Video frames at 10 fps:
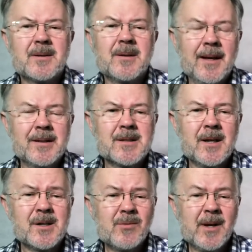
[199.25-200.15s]
And
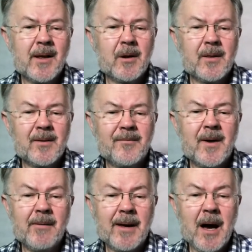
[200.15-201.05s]
it's really only the
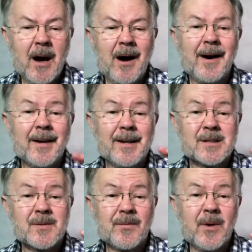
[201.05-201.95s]
very
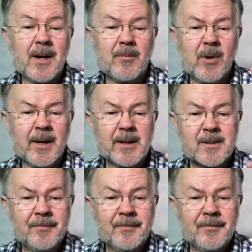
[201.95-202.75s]
highest frame rate